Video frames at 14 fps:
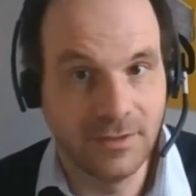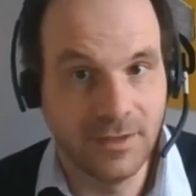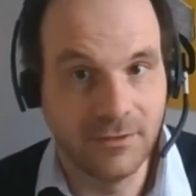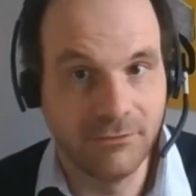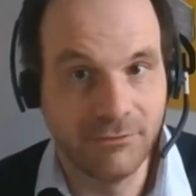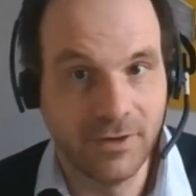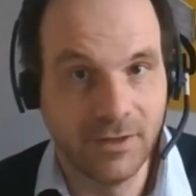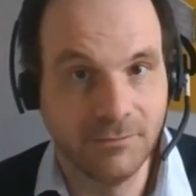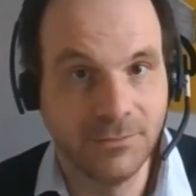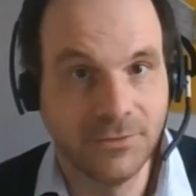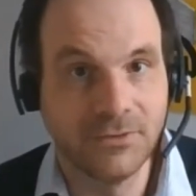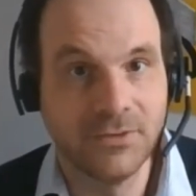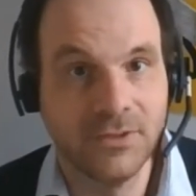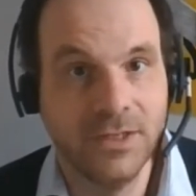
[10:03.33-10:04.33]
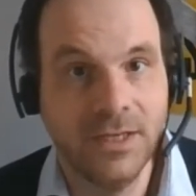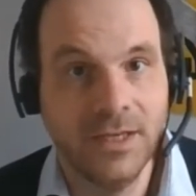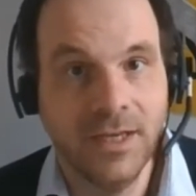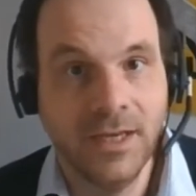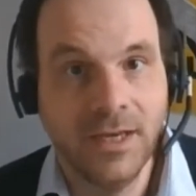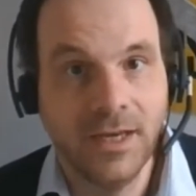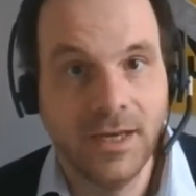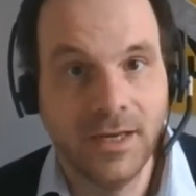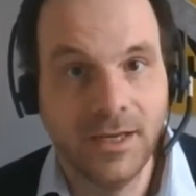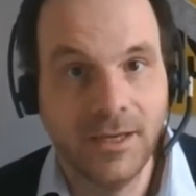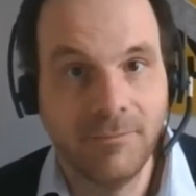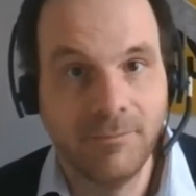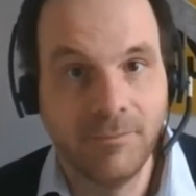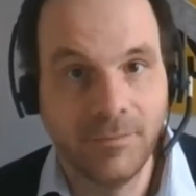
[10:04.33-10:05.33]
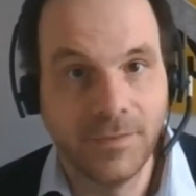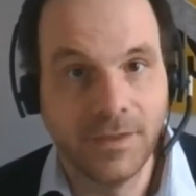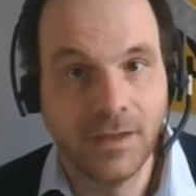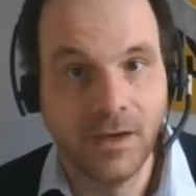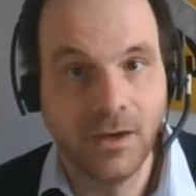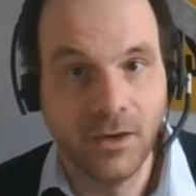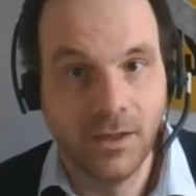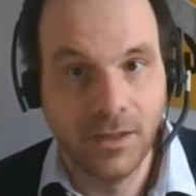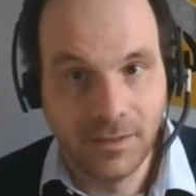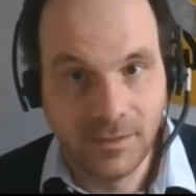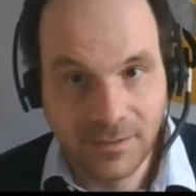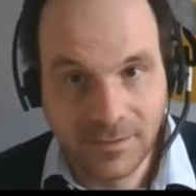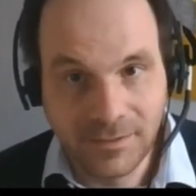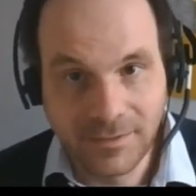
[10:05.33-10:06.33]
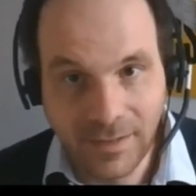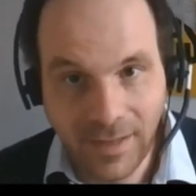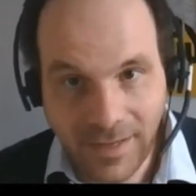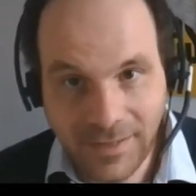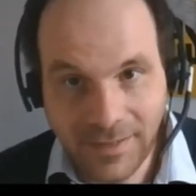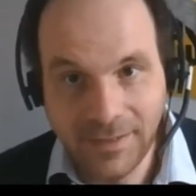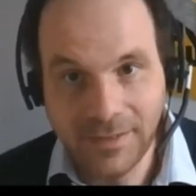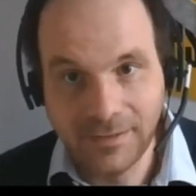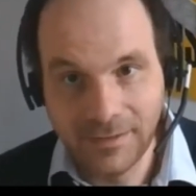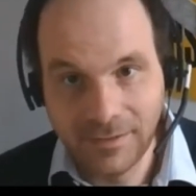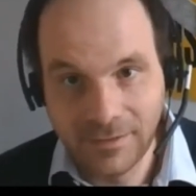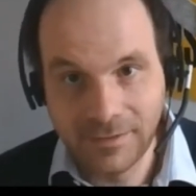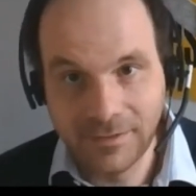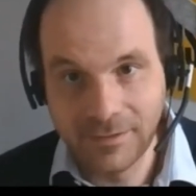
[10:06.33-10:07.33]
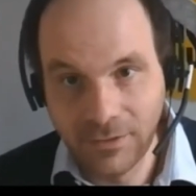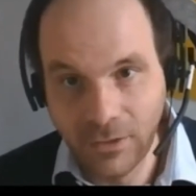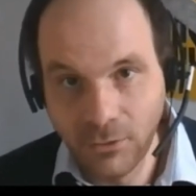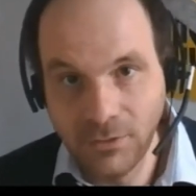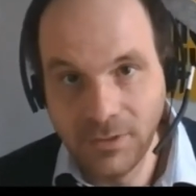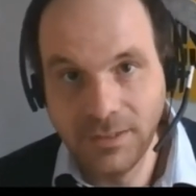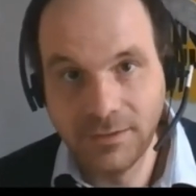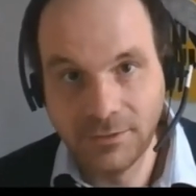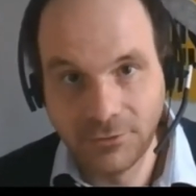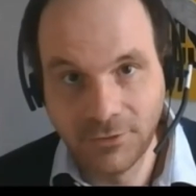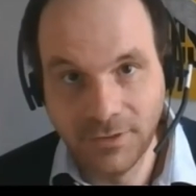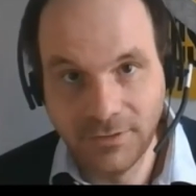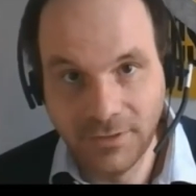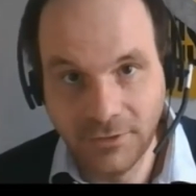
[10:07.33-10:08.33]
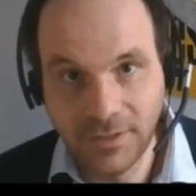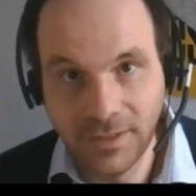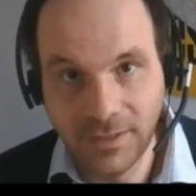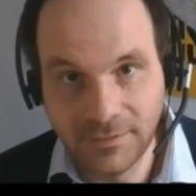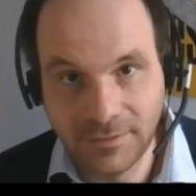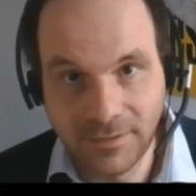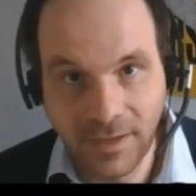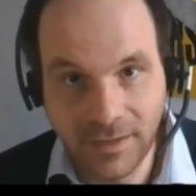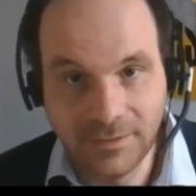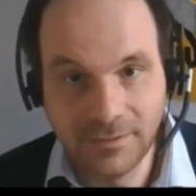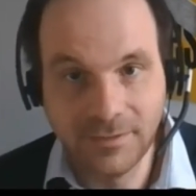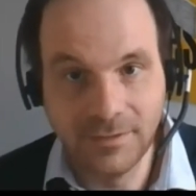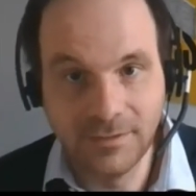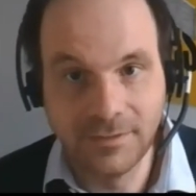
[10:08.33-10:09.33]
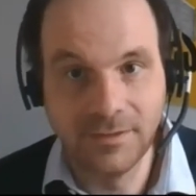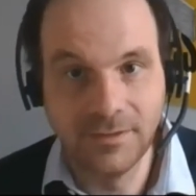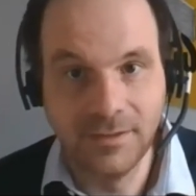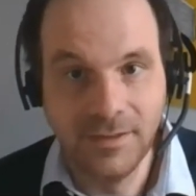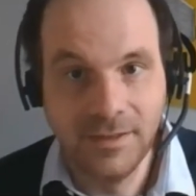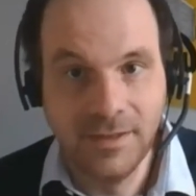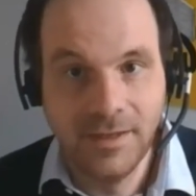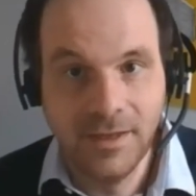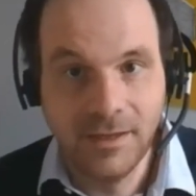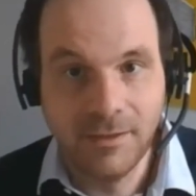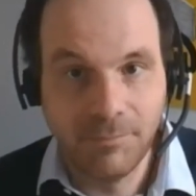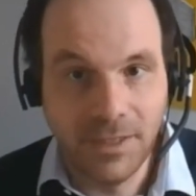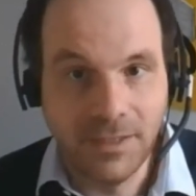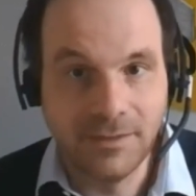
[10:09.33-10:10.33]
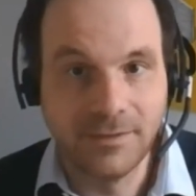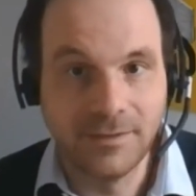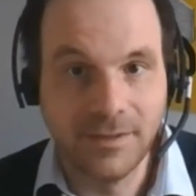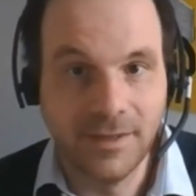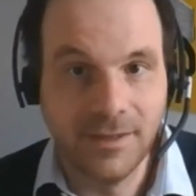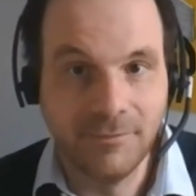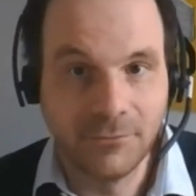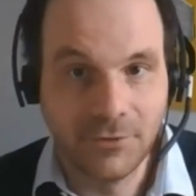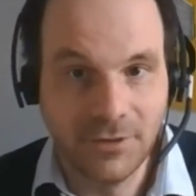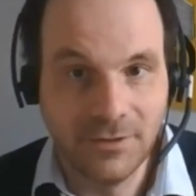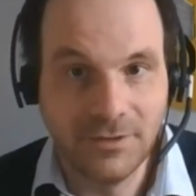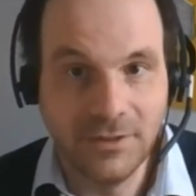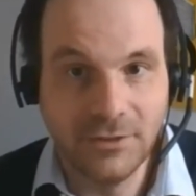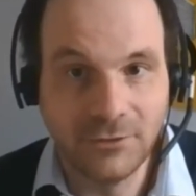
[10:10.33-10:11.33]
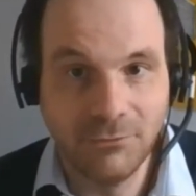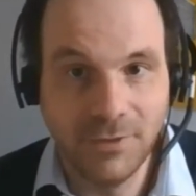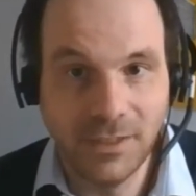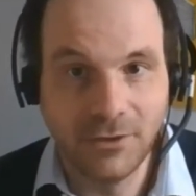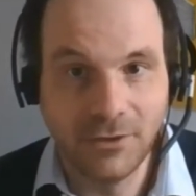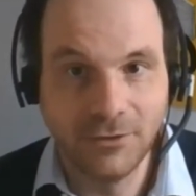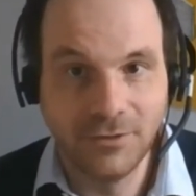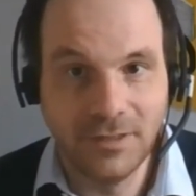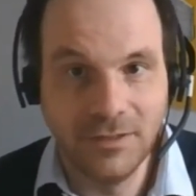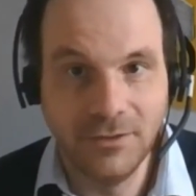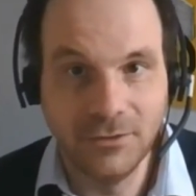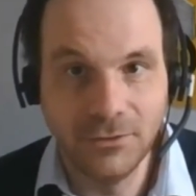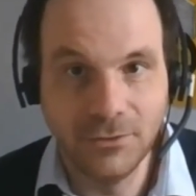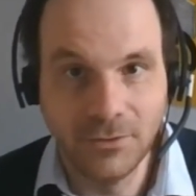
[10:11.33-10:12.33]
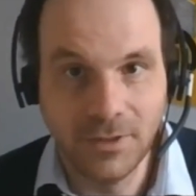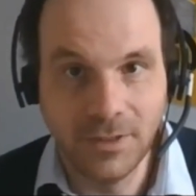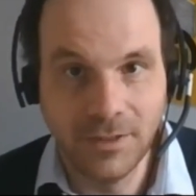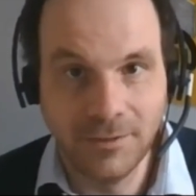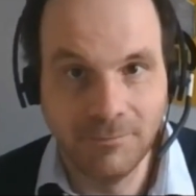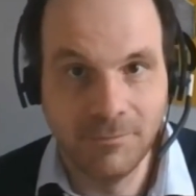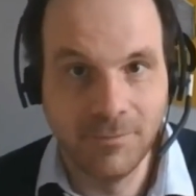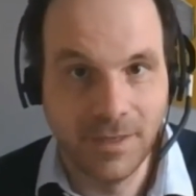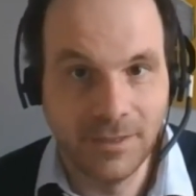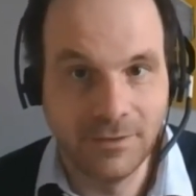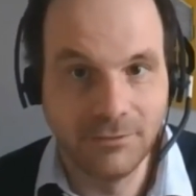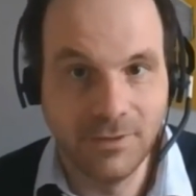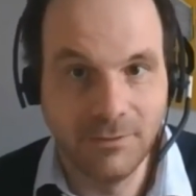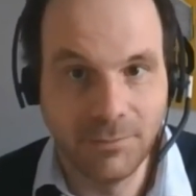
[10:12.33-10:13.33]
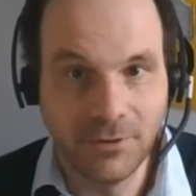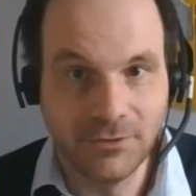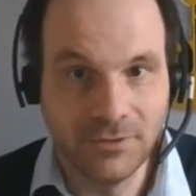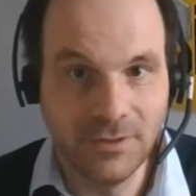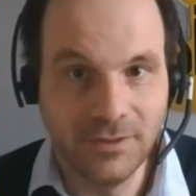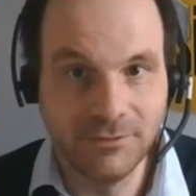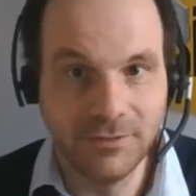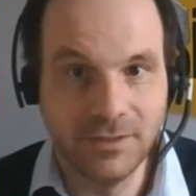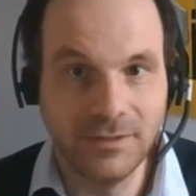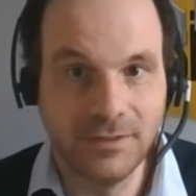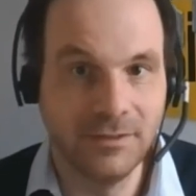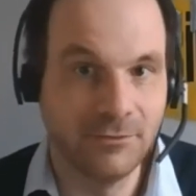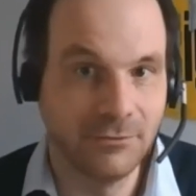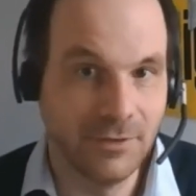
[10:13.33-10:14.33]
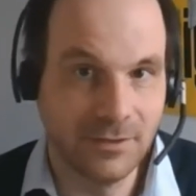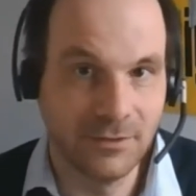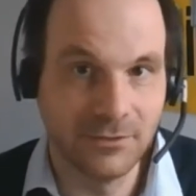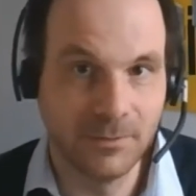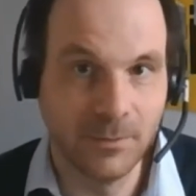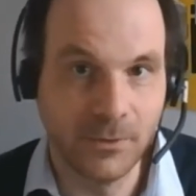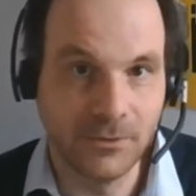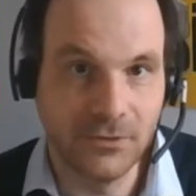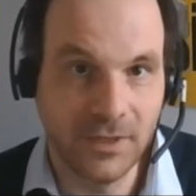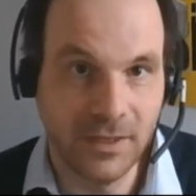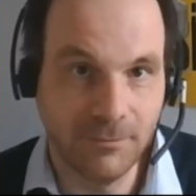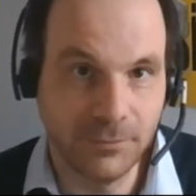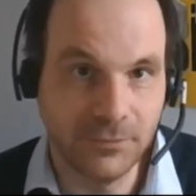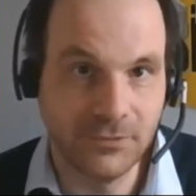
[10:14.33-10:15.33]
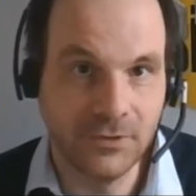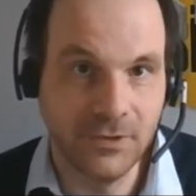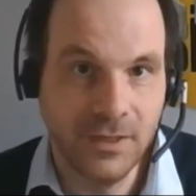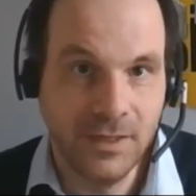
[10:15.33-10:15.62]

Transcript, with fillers: their farms. Um, sly, slowly the transition has started, but um, transition will continue um, as we perceived it in rather small steps.